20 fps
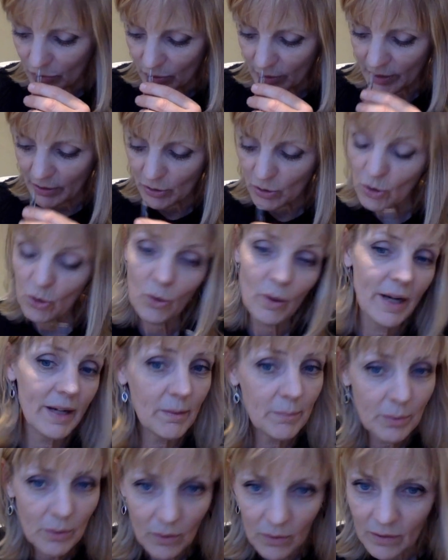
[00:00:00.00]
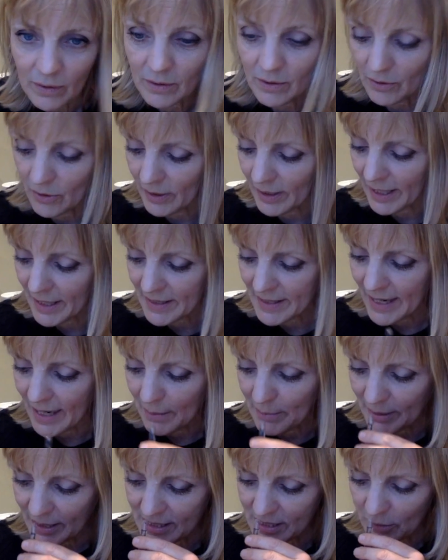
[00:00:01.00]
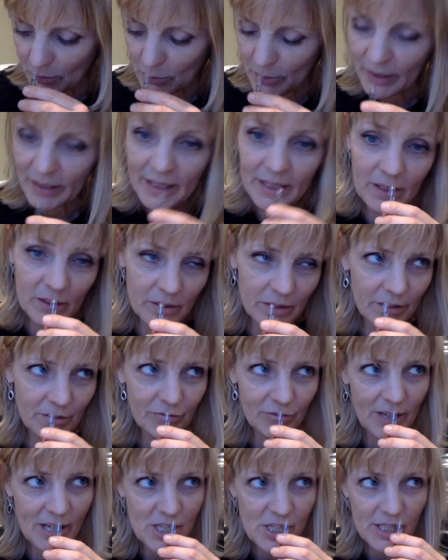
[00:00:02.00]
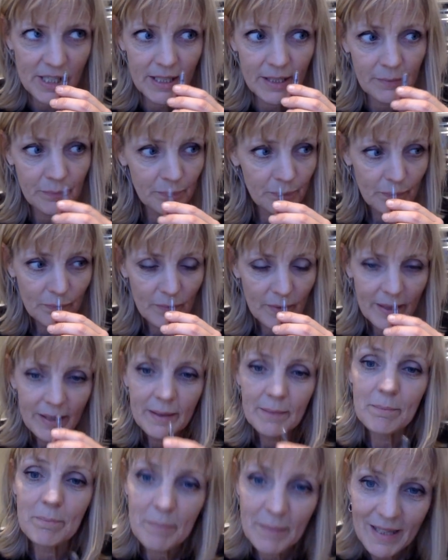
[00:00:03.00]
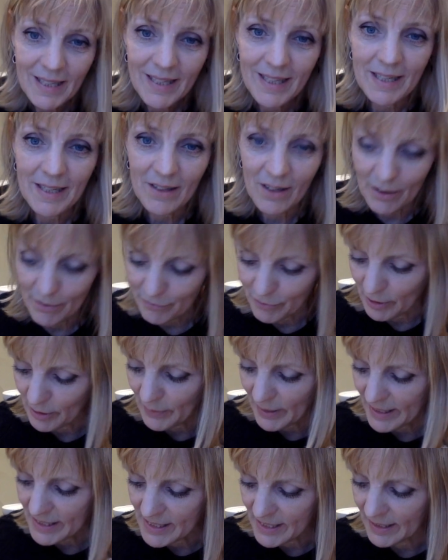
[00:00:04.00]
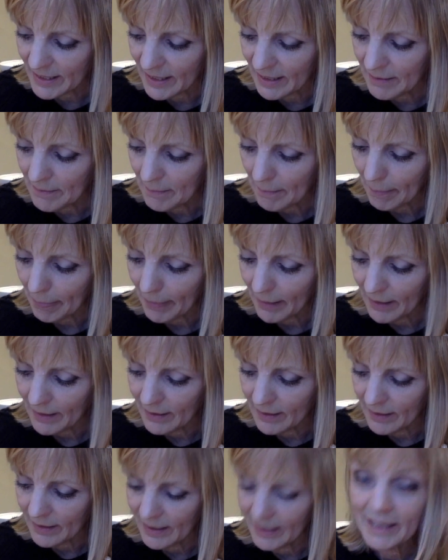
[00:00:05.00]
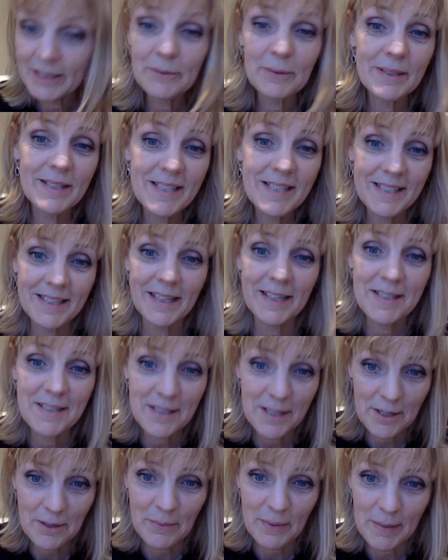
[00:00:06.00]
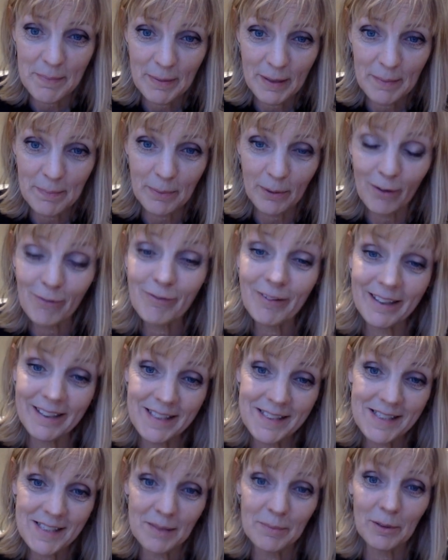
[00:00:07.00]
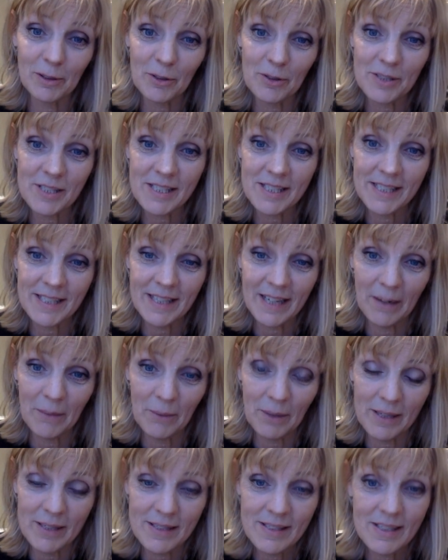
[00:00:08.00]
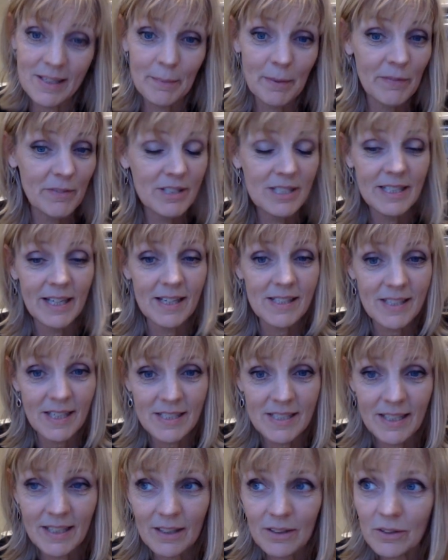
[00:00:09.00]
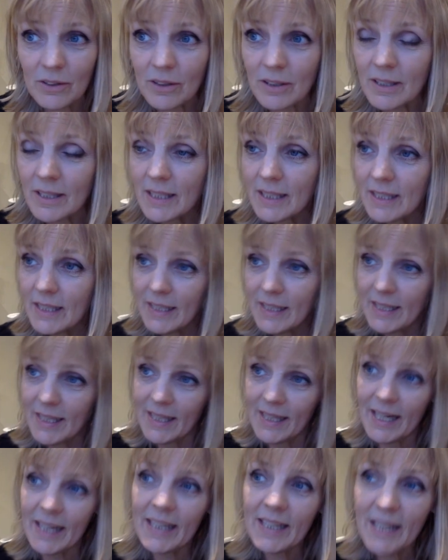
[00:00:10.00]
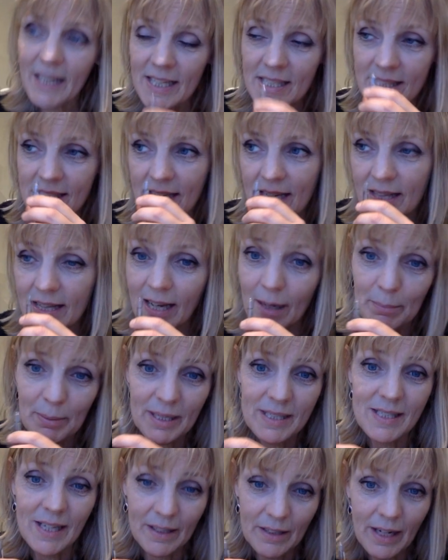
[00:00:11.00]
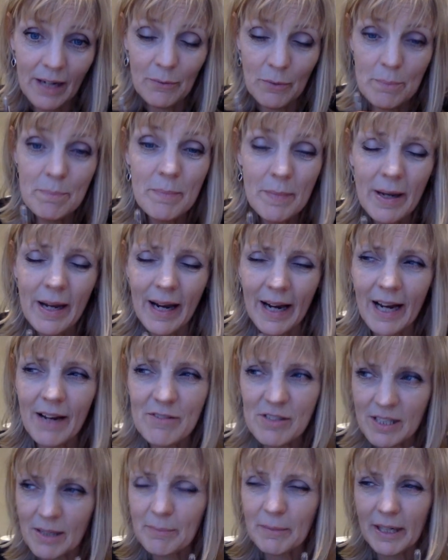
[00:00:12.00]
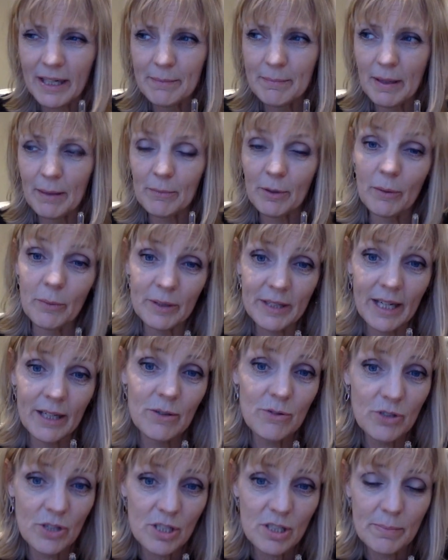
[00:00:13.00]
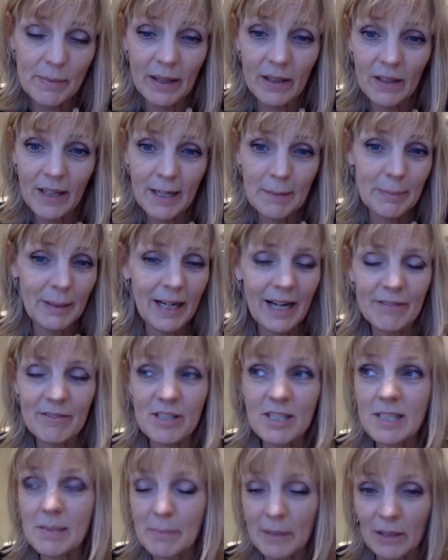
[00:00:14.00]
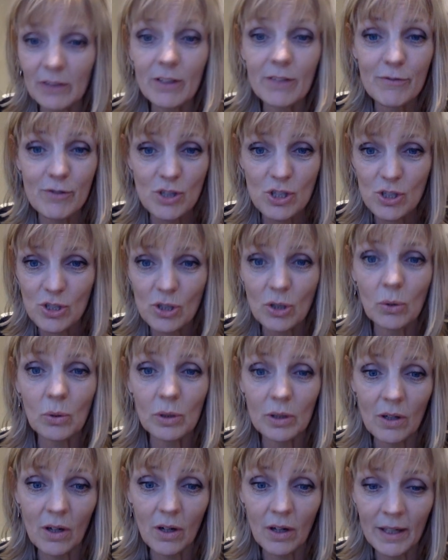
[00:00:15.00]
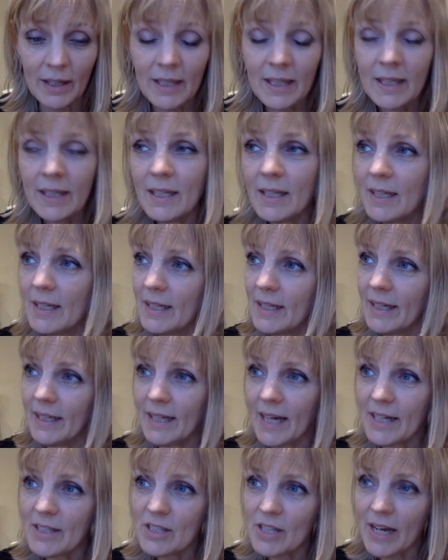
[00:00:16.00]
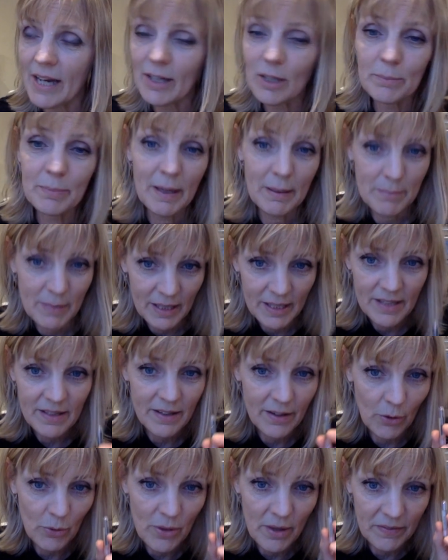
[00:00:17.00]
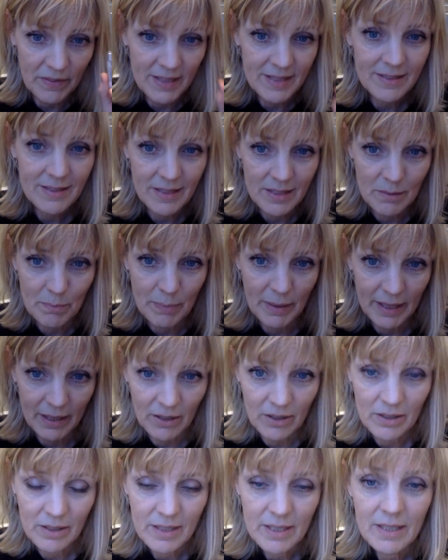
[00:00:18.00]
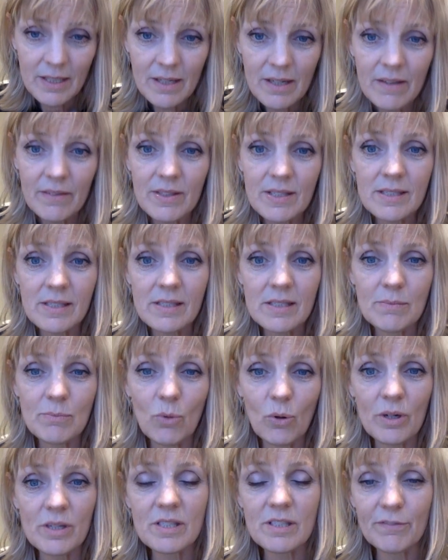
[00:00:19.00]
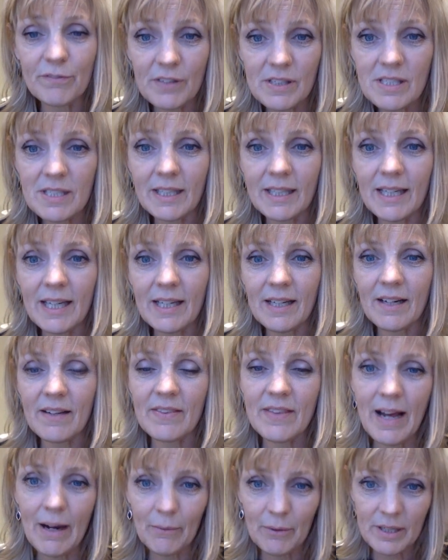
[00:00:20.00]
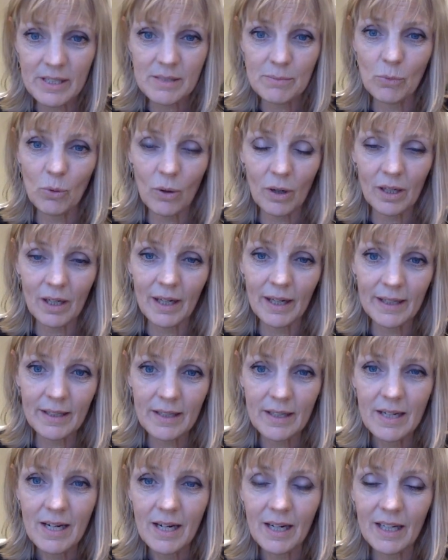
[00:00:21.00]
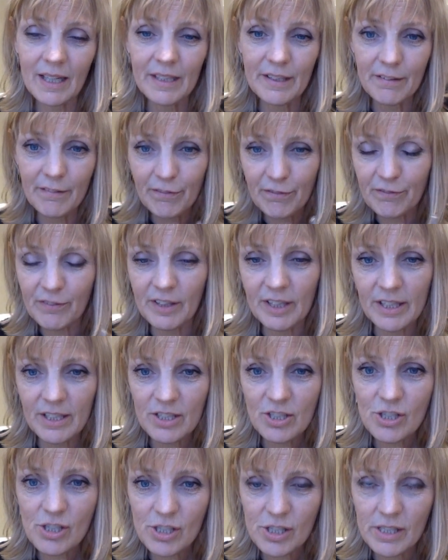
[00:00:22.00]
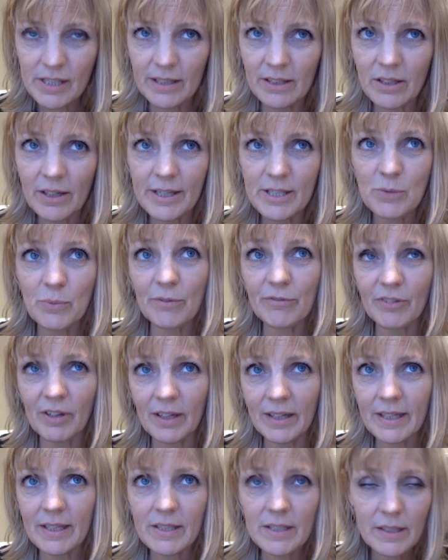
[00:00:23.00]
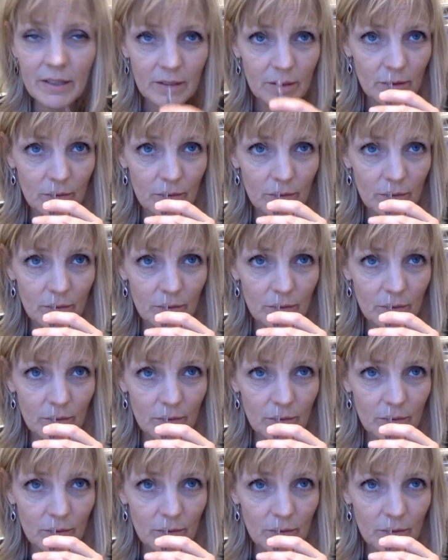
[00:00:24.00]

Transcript: incredible or like that, but it's a really good freshie. Many on Fragrantica, 163 people find it similar to CK1. Some even say it's identical. And I can kind of see that because I, I, I have some kind of memory what that used to smell like, but I haven't smelled it for so long and I, did, I could bet money, though, that this is better. This is more sophisticated, and that one is more like unfinished and not as refined.